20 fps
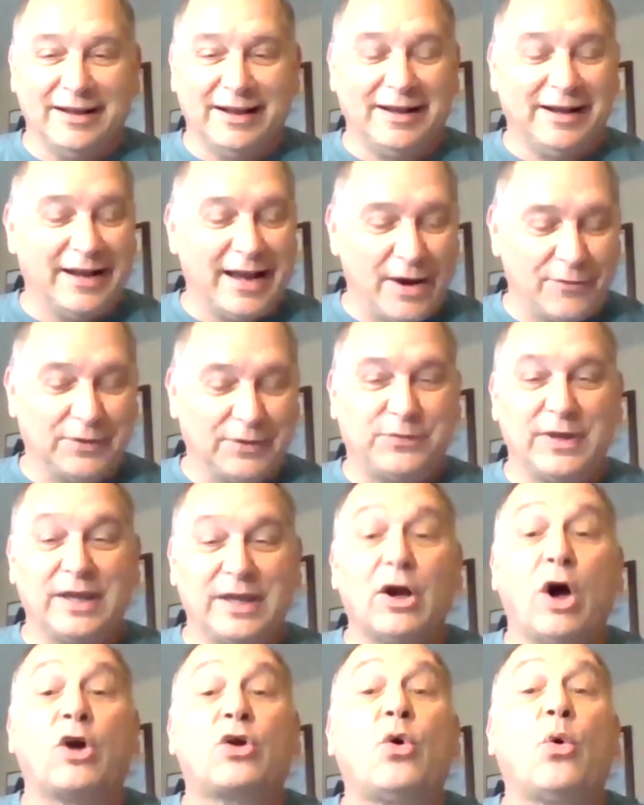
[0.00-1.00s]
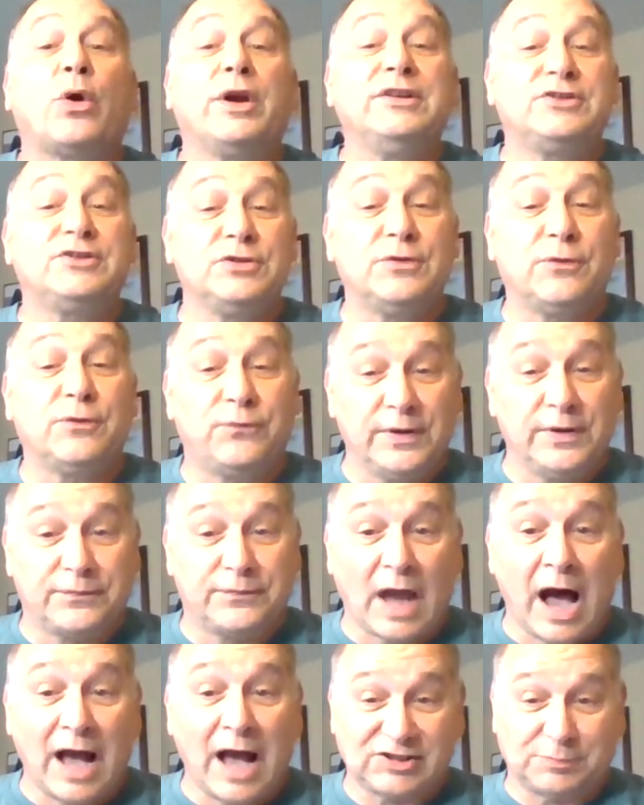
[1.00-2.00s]
uh, everything according to the
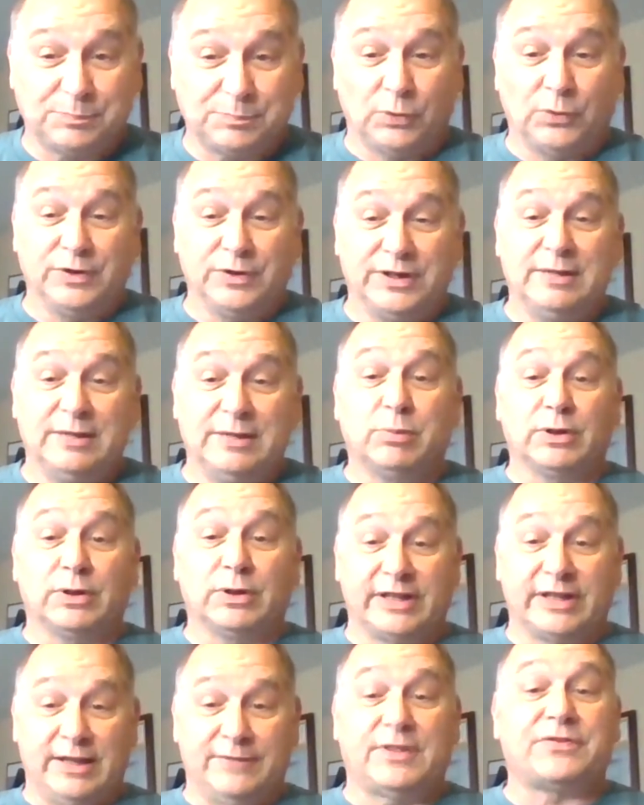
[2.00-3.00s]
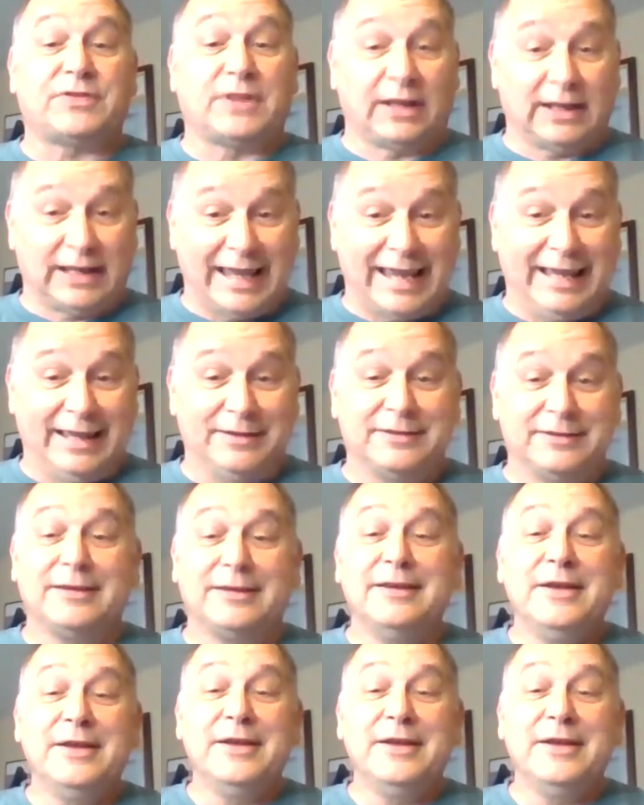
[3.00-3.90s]
fifth gospel, and he believed that the land